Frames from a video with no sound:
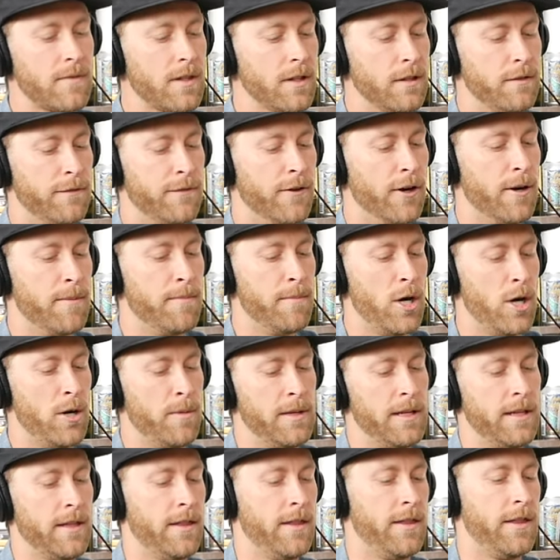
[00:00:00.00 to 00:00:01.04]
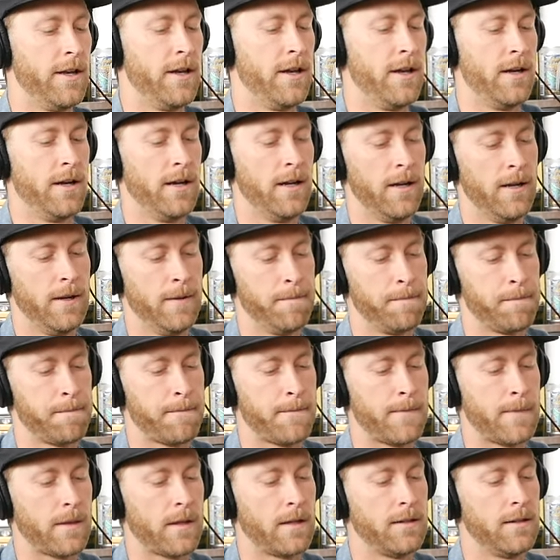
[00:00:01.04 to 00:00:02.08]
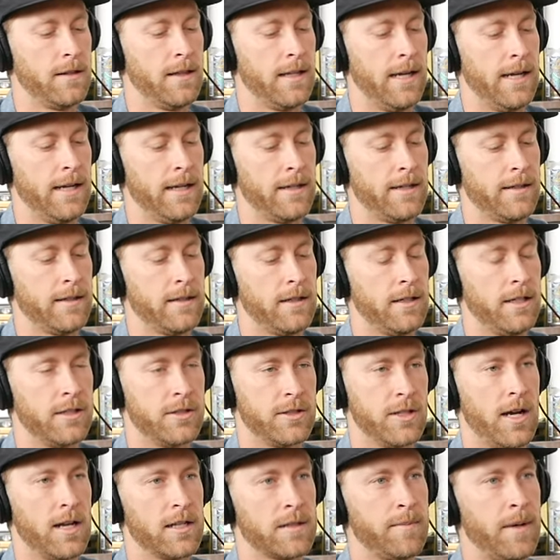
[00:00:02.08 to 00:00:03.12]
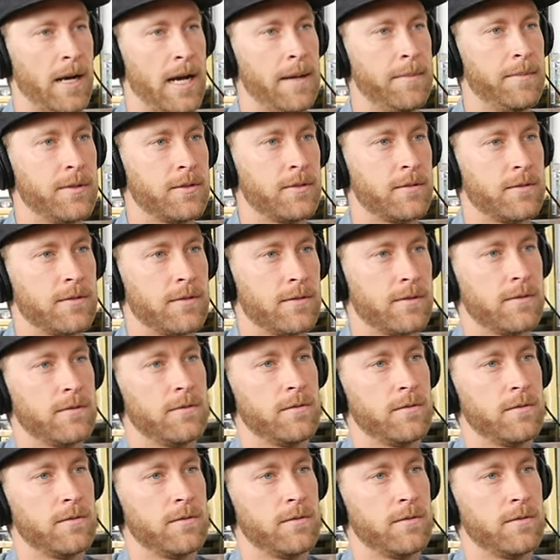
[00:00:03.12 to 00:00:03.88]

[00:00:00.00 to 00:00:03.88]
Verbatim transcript: for a moment, the like exhaust pipes